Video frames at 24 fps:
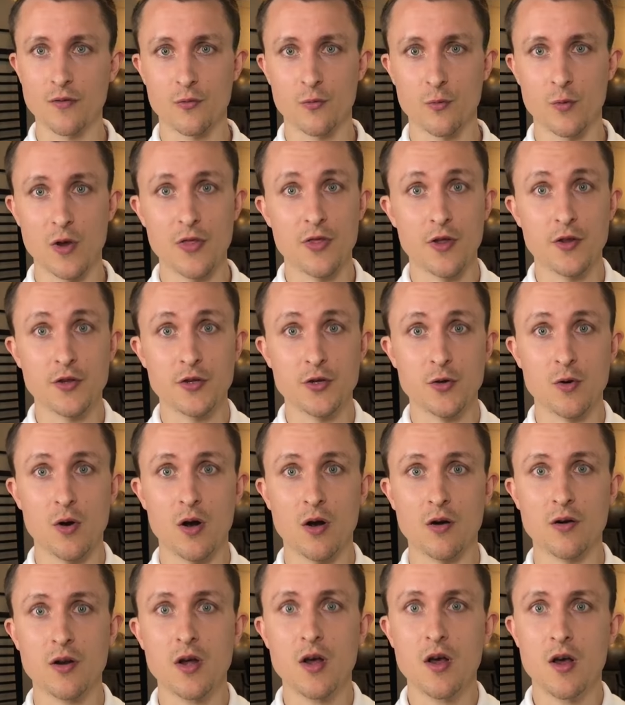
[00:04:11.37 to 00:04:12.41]
whether you
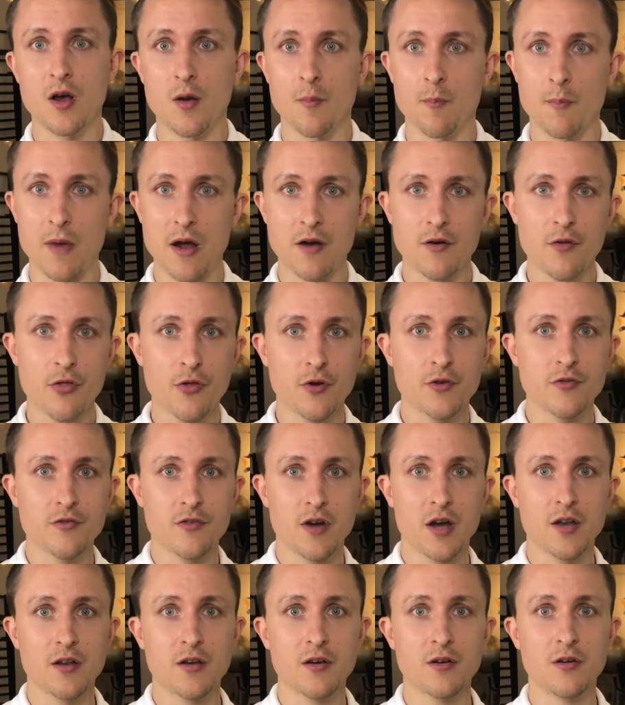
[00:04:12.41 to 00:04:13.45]
are a marathon
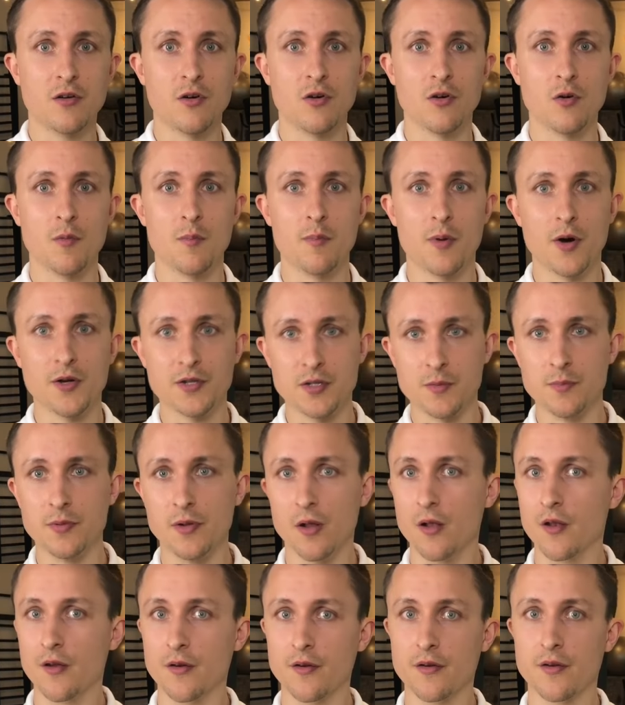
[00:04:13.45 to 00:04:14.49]
runner or a
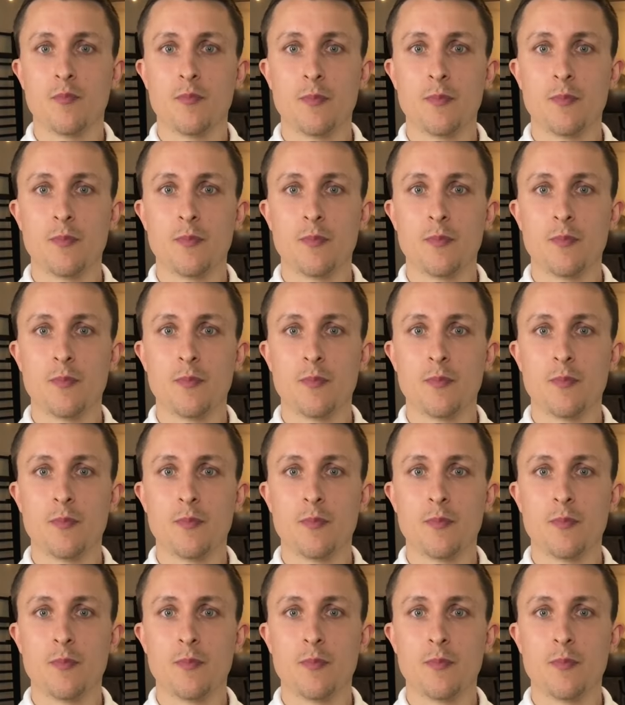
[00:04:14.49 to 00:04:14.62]
bodybuilder.